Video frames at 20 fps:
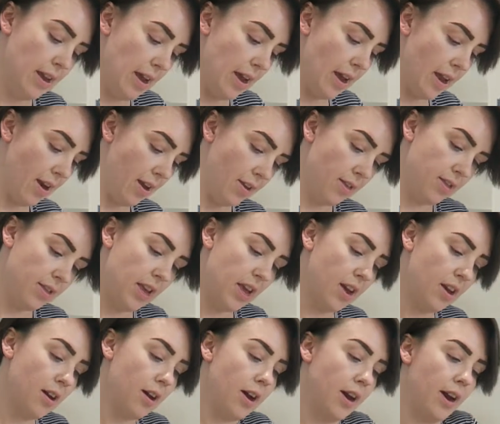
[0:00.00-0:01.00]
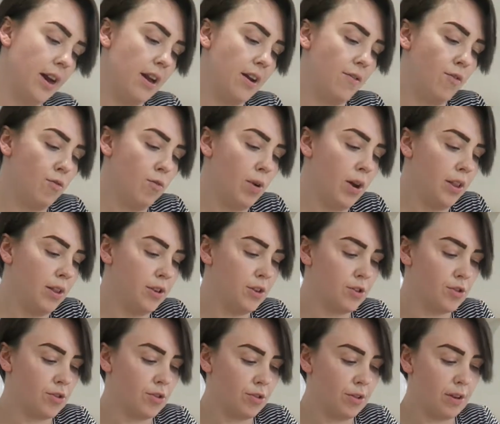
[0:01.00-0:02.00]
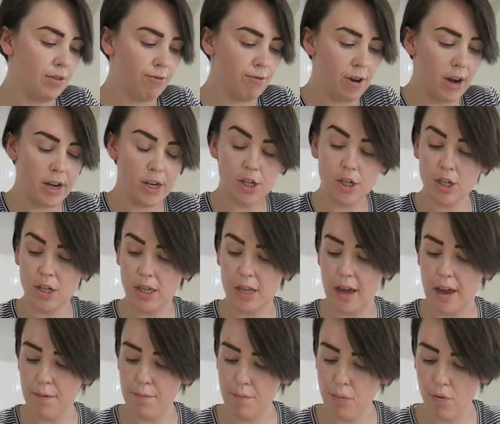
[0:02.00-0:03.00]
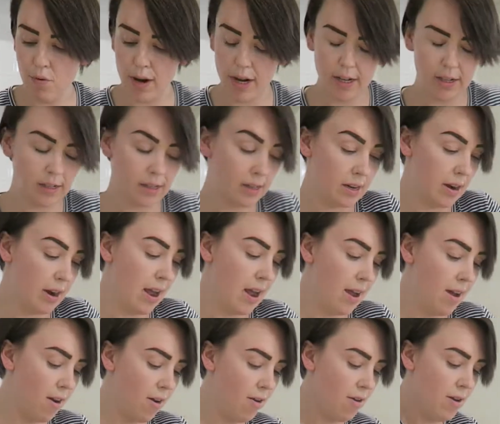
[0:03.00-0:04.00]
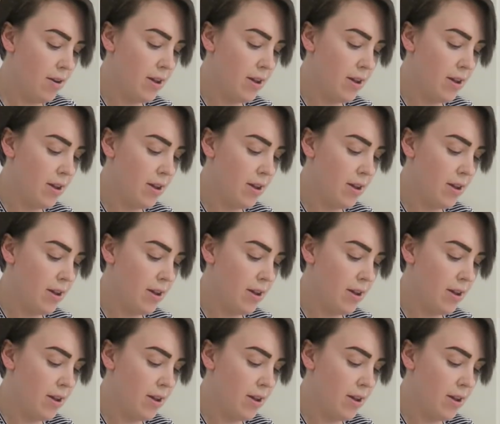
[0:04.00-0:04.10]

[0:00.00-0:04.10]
And I think I have well and truly reached that point now.